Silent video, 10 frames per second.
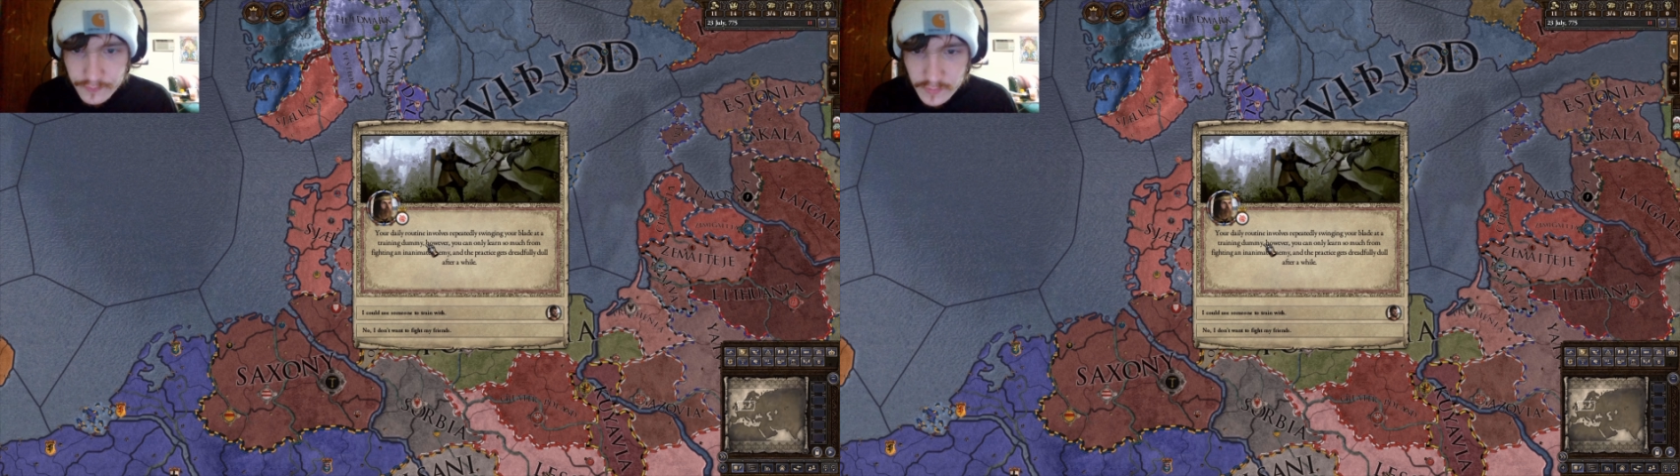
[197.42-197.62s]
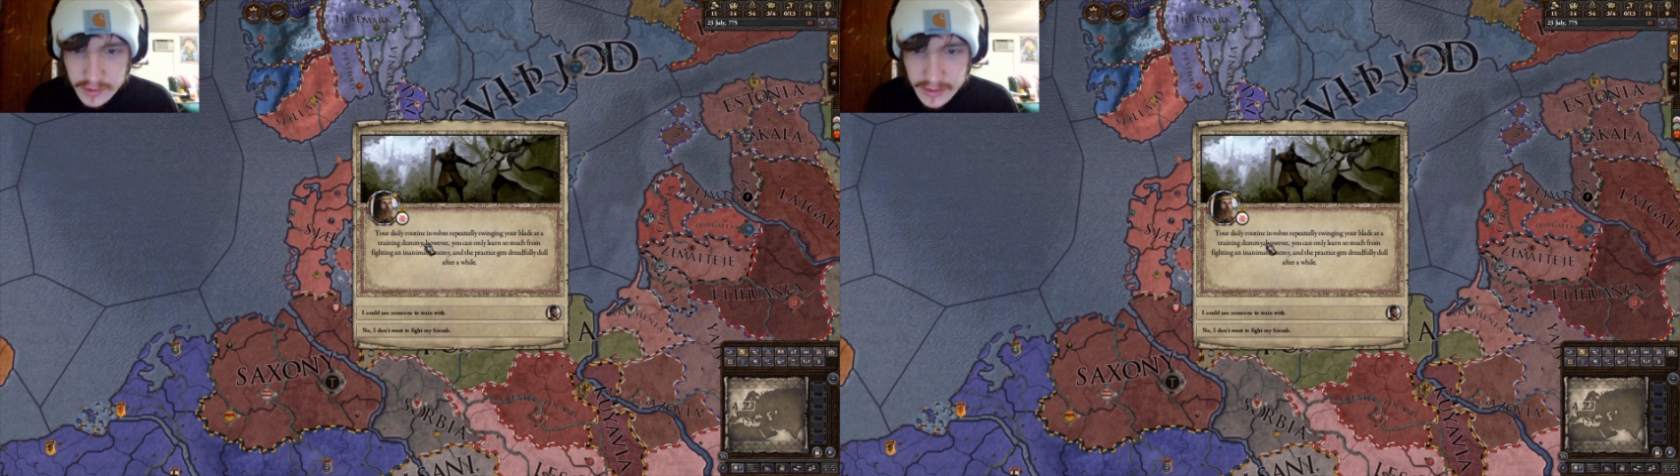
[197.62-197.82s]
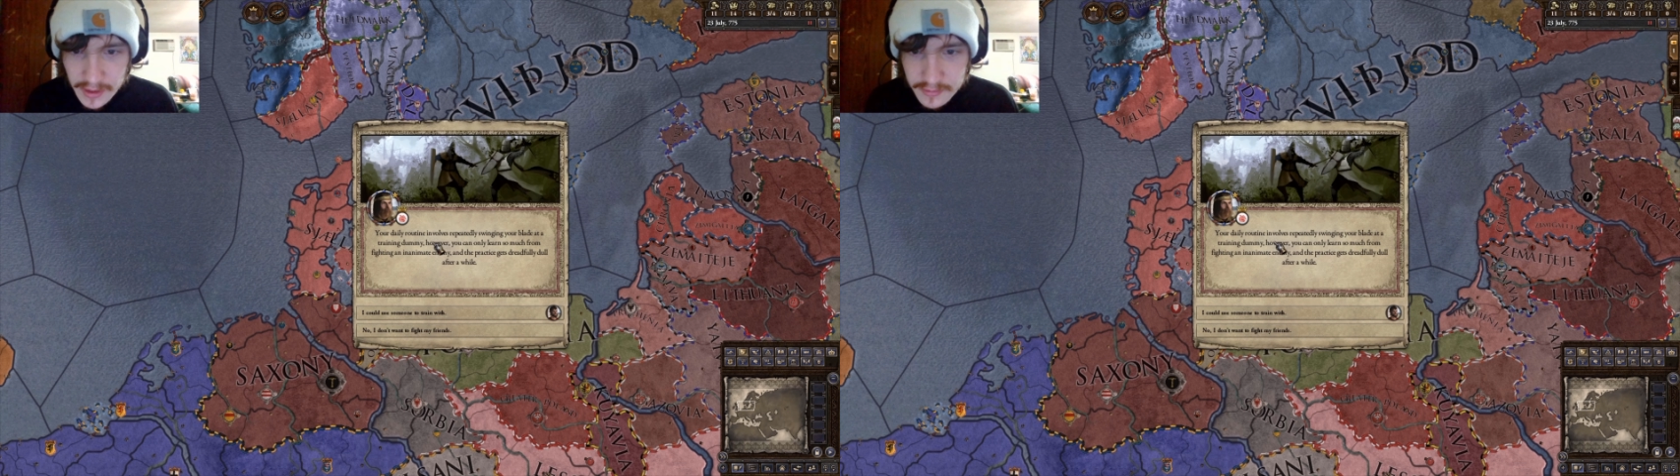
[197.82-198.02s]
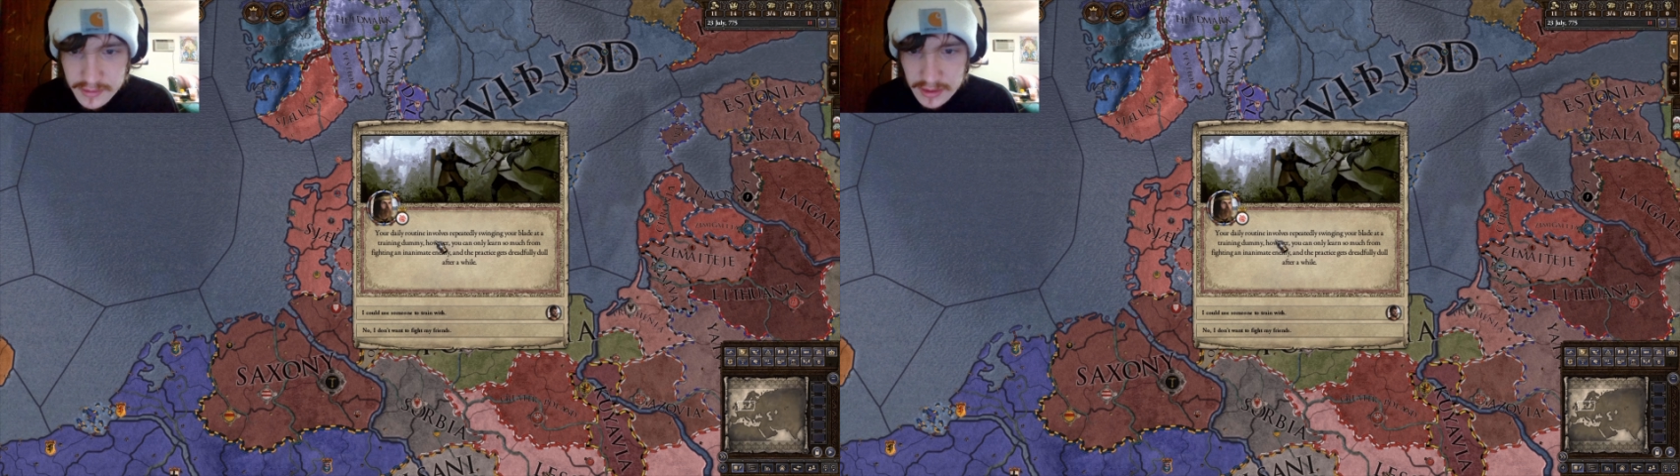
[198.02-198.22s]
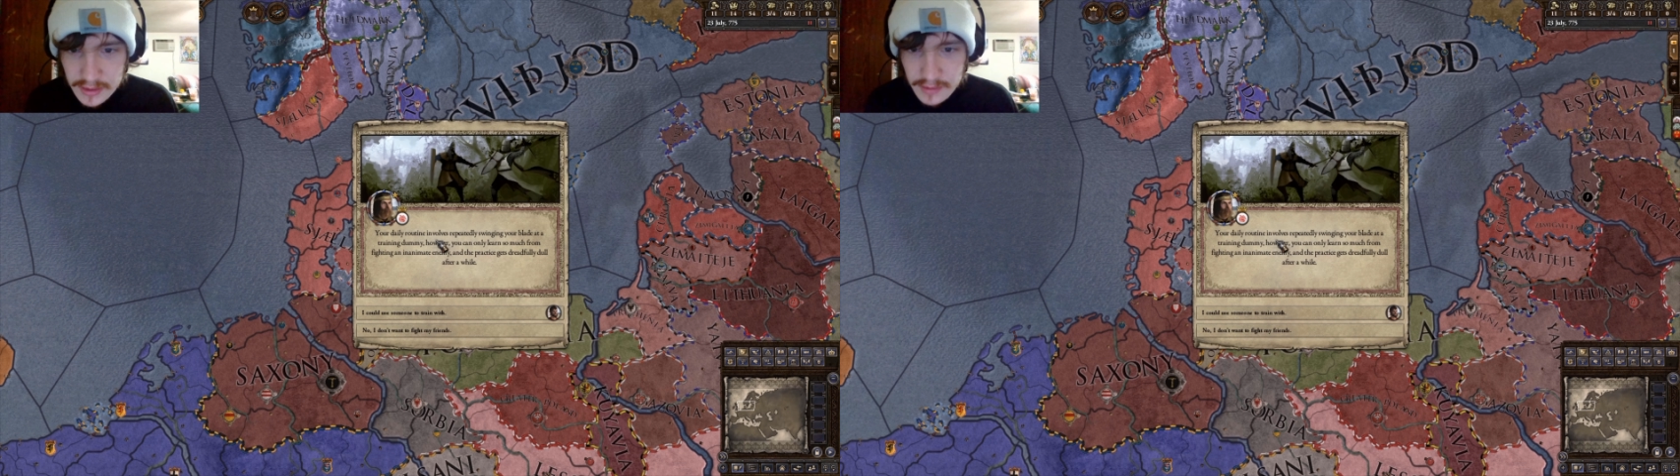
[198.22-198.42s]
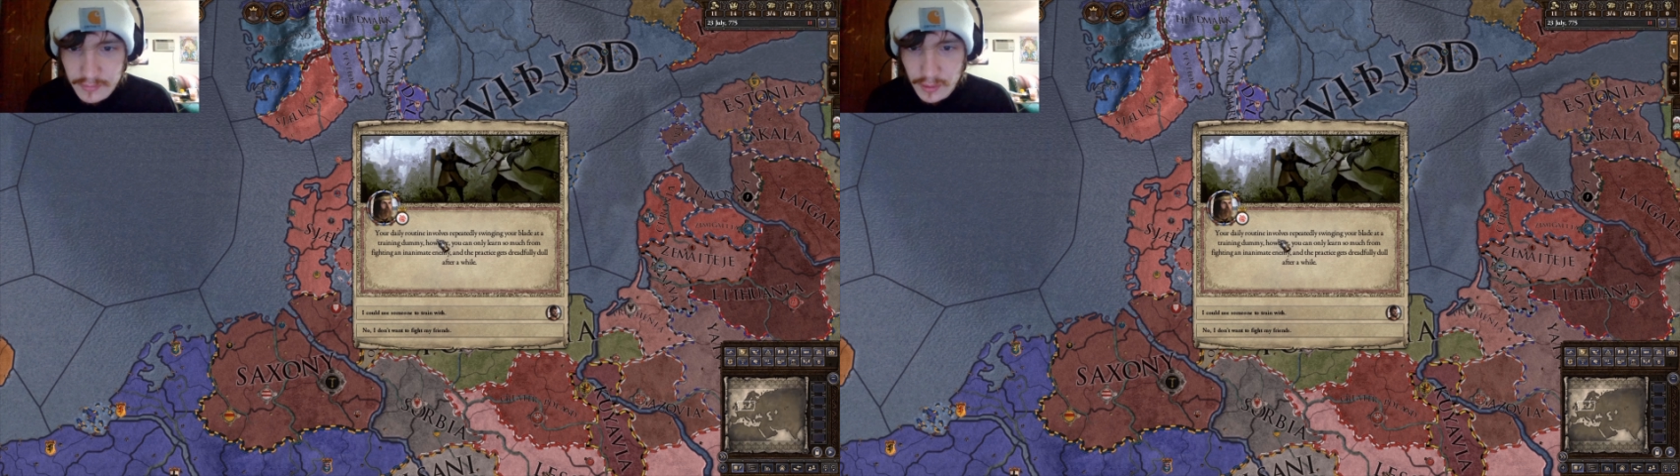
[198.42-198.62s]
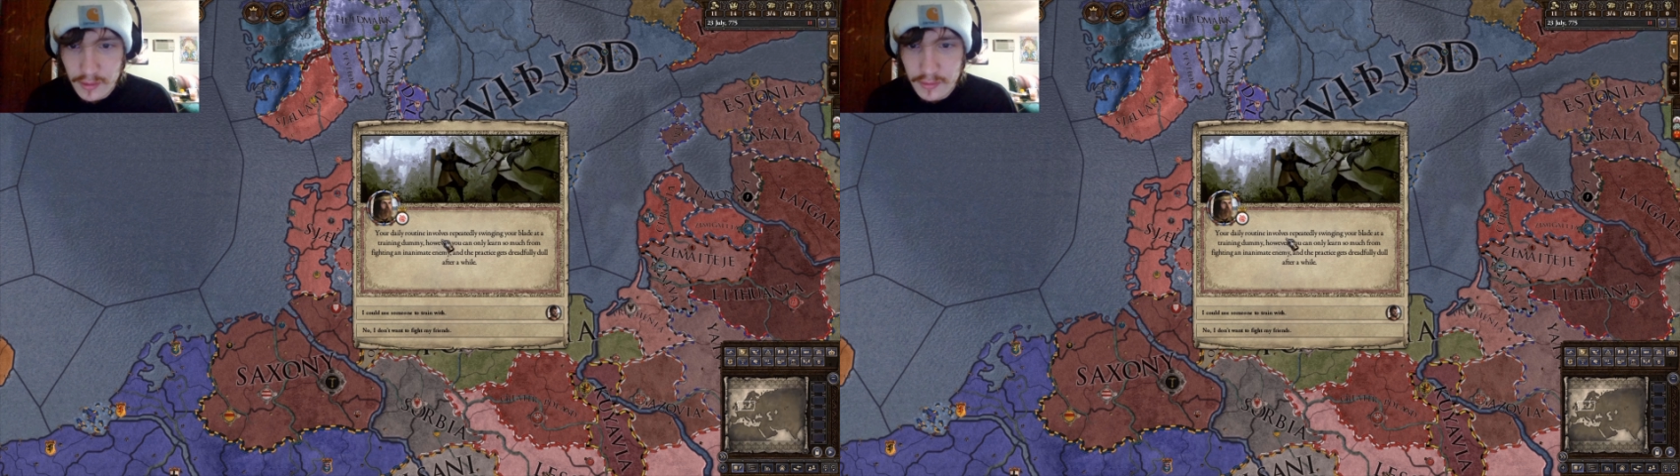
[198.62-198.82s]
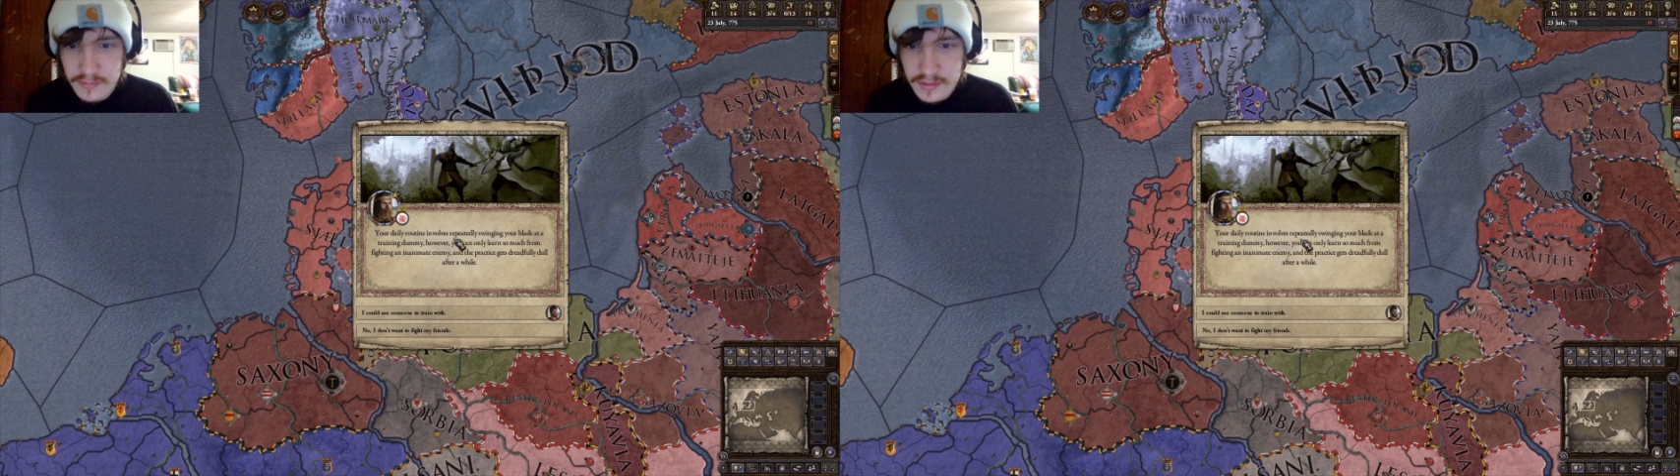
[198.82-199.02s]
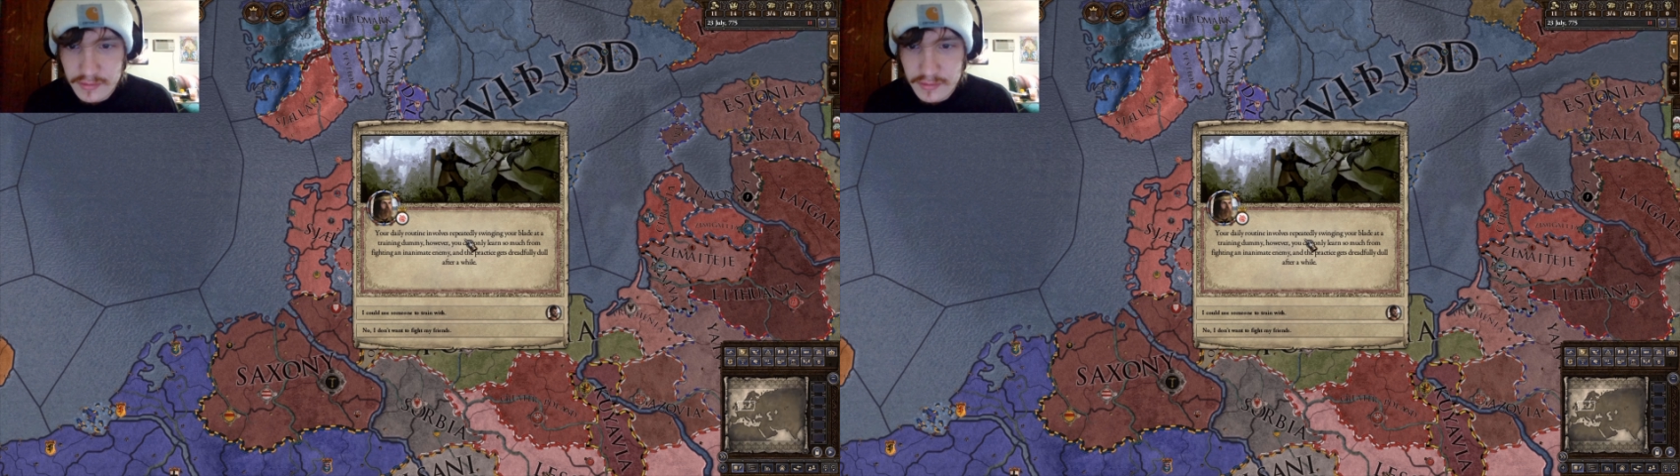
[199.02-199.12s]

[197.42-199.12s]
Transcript: Your daily routine involves